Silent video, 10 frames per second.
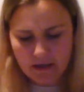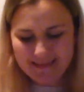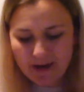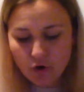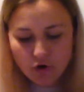
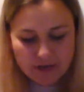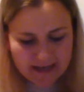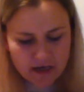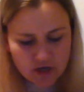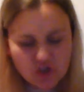They called
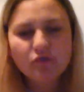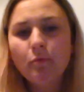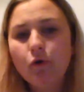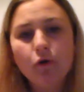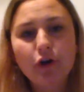it
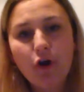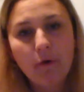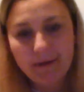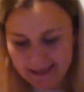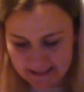small
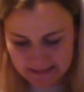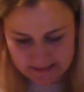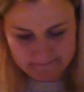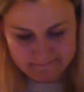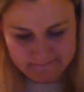anomalies.